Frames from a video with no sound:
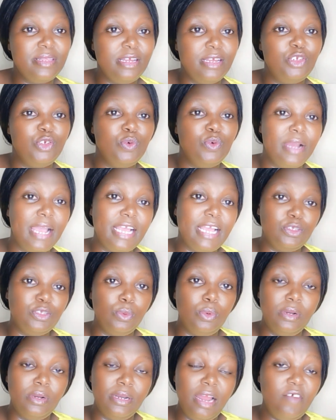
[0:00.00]
that you guys
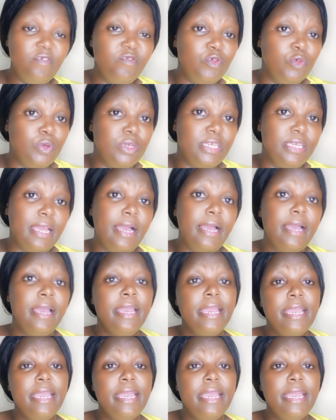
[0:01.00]
will love to hear